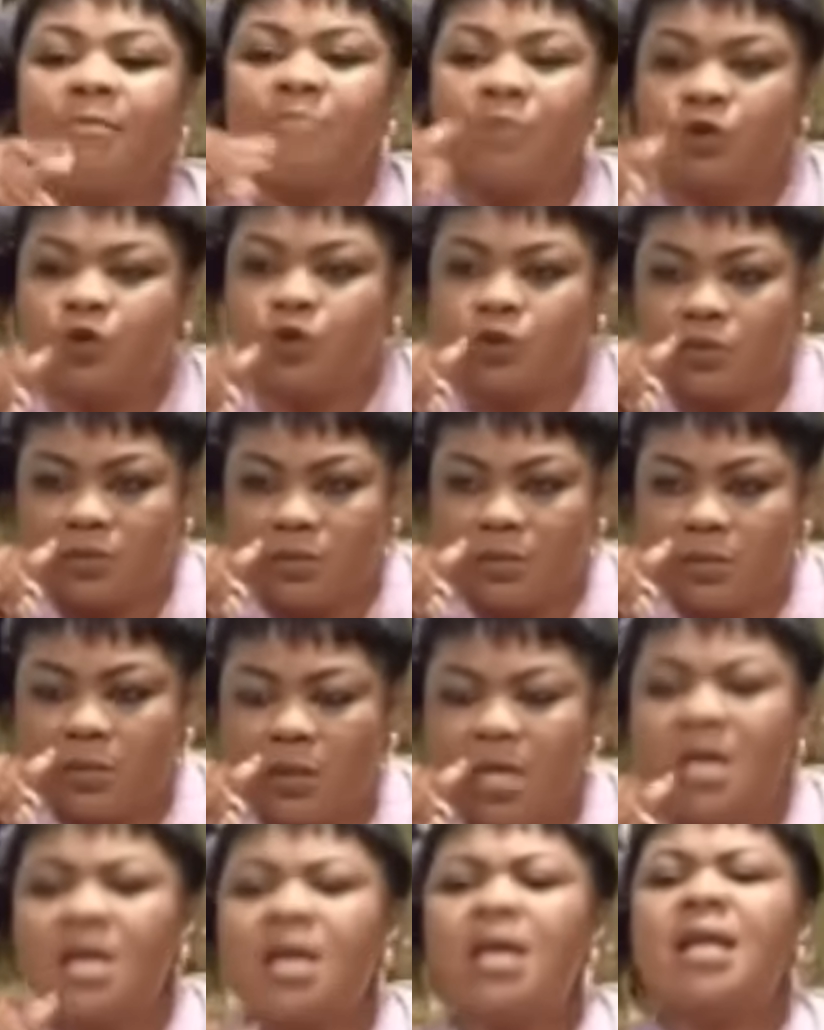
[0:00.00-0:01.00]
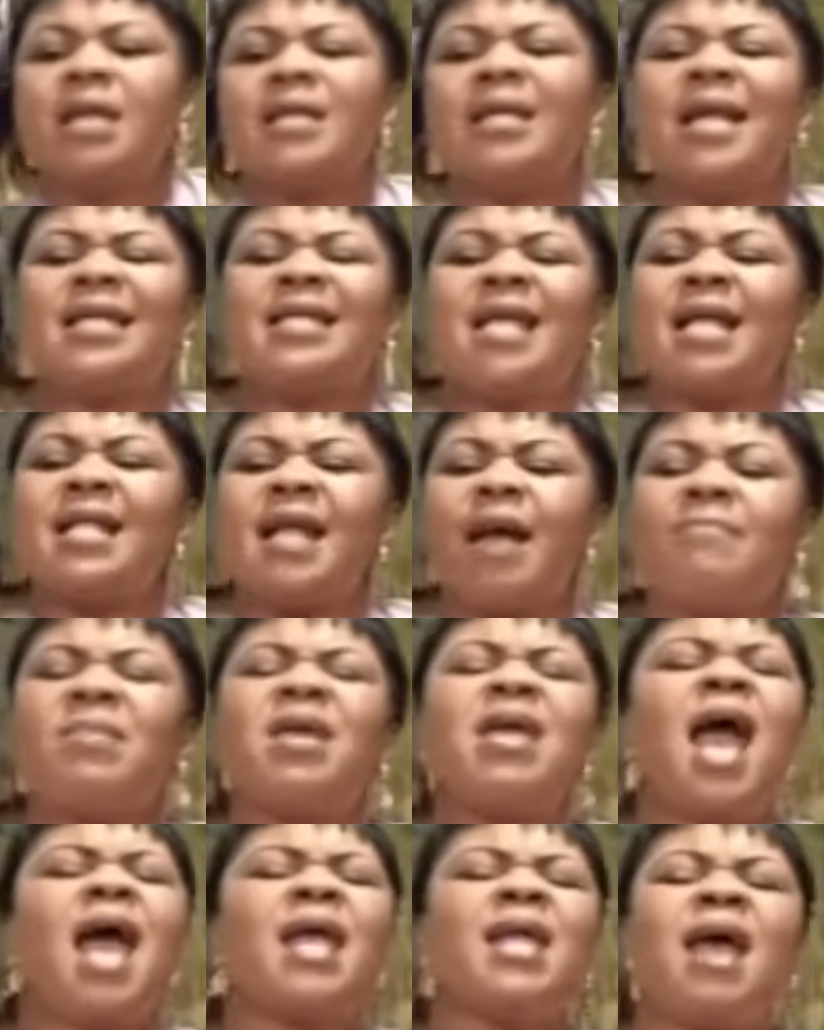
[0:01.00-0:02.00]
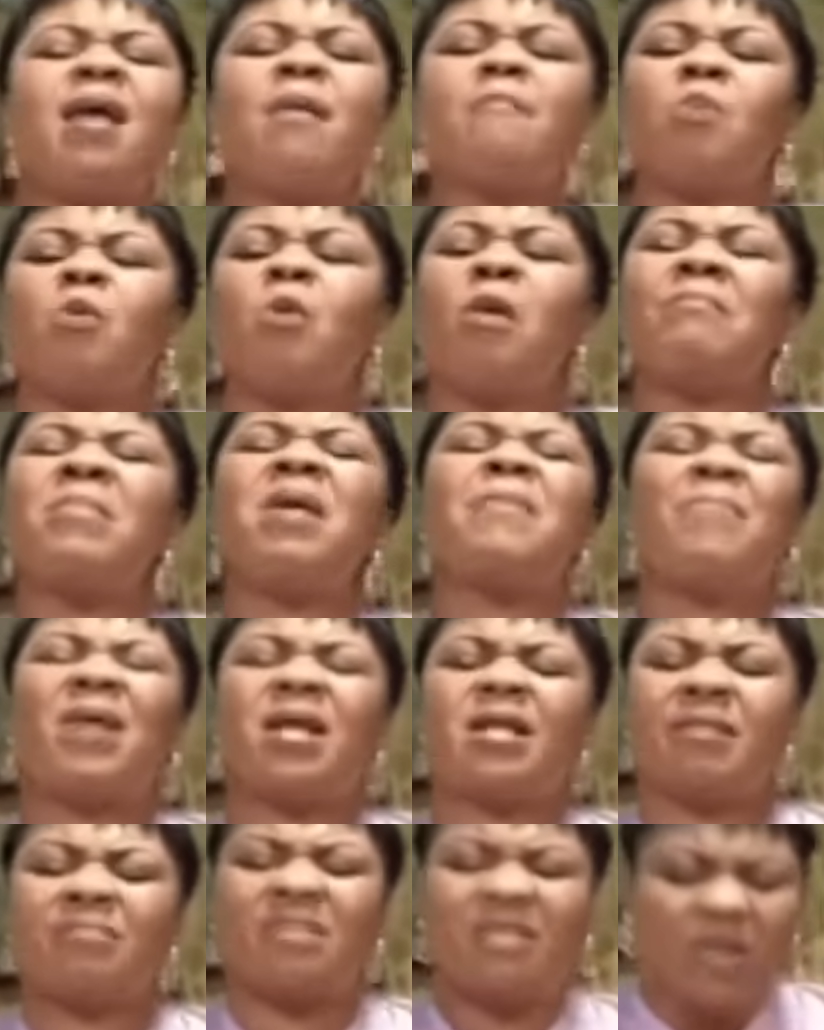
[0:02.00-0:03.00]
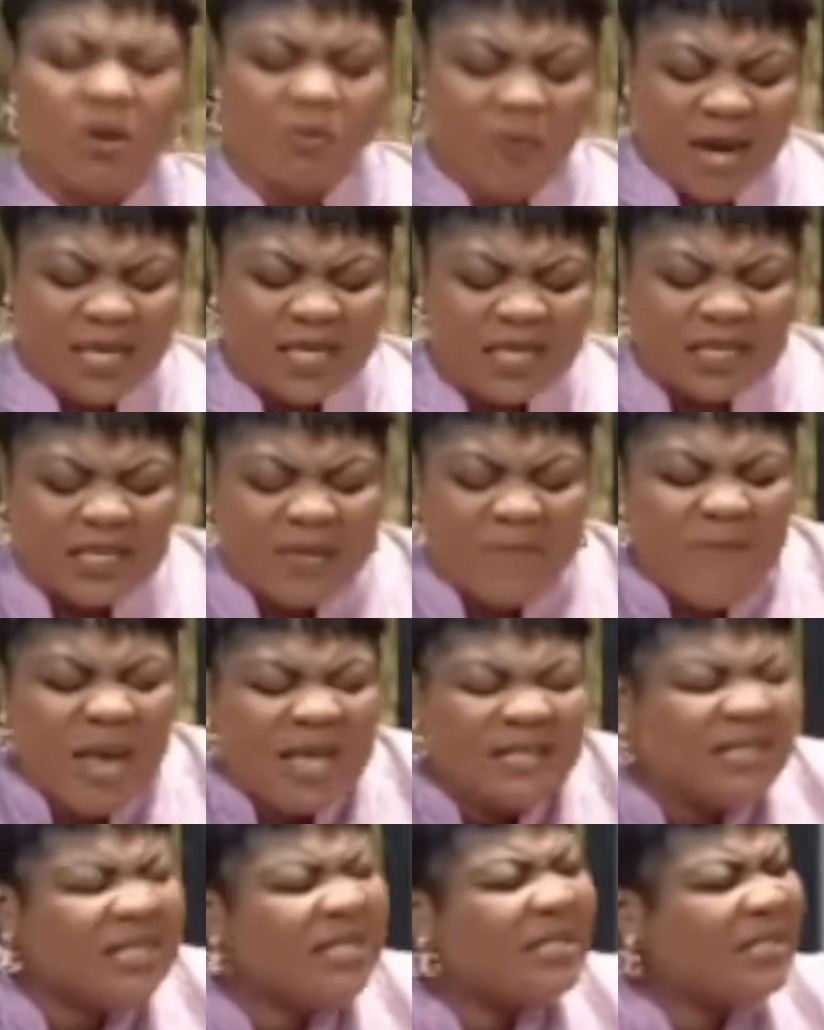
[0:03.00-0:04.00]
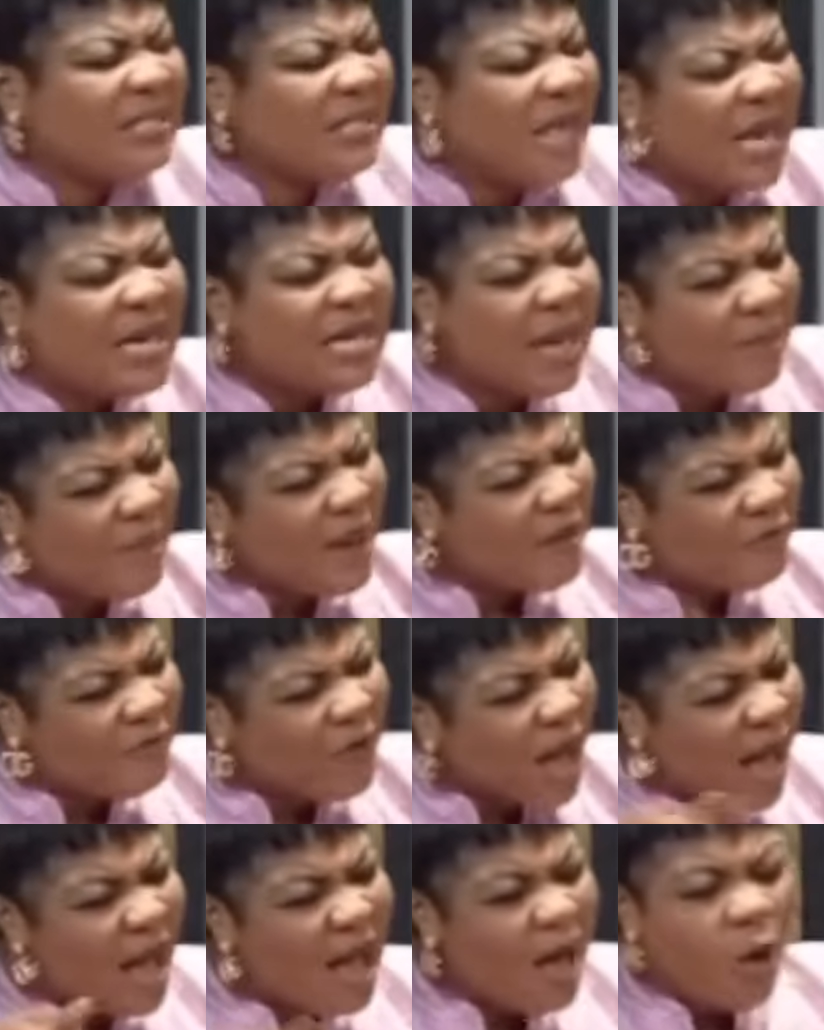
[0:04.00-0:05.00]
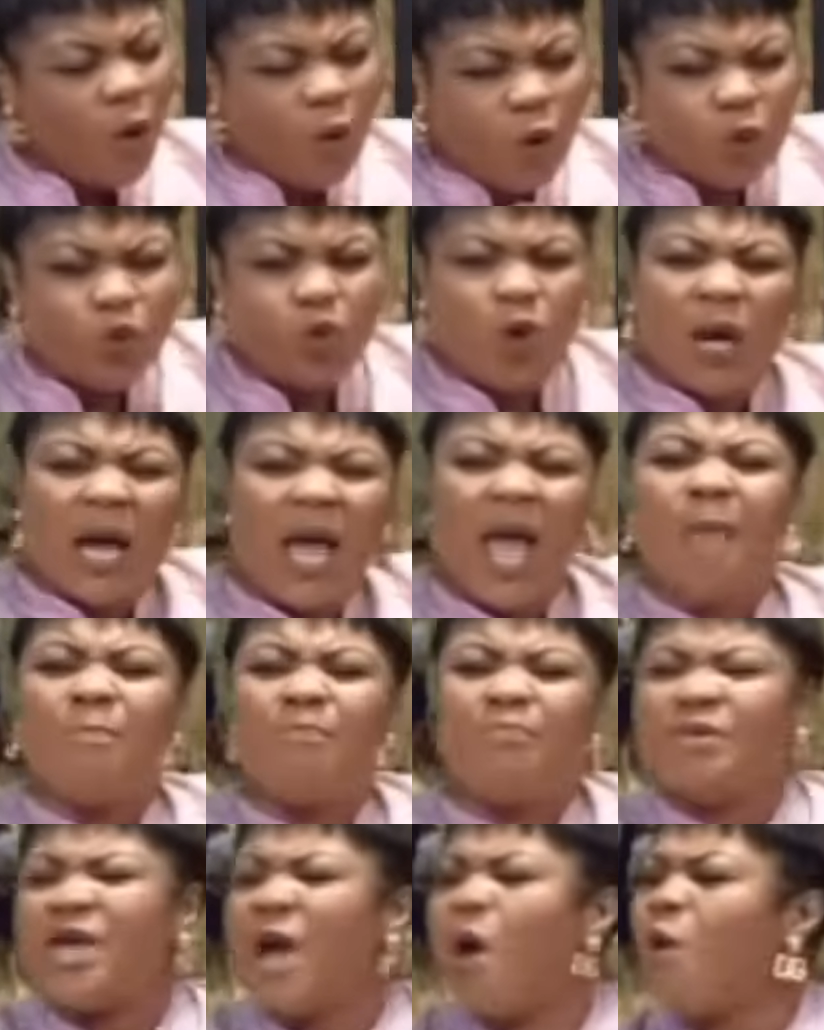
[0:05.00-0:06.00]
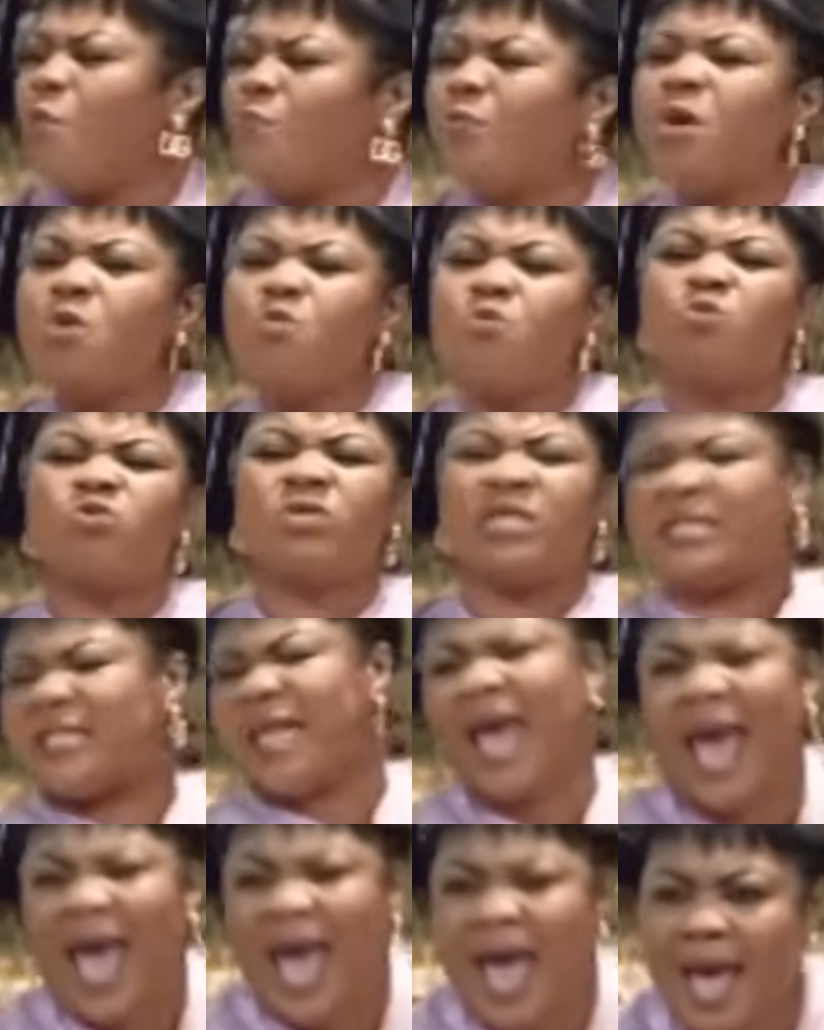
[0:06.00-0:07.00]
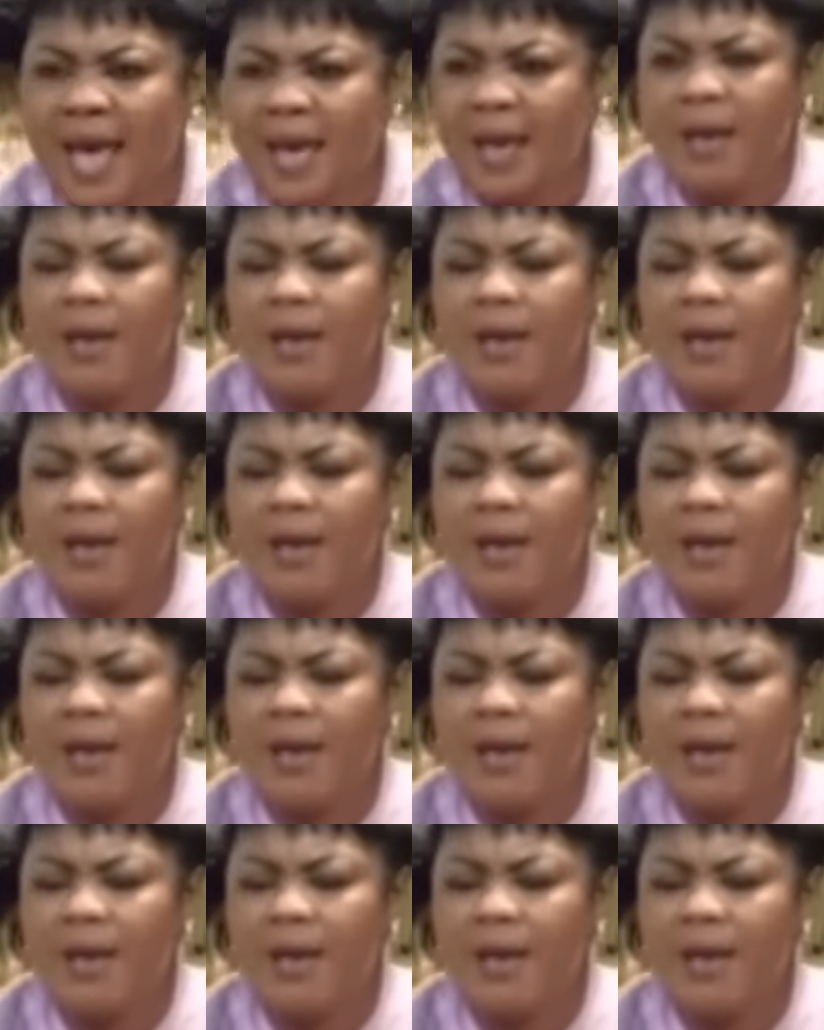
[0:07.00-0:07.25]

an issue. Now, the Anamia, yet more nip and sleep at it, Mrs. Salamafa, or to Cape Yelby, say,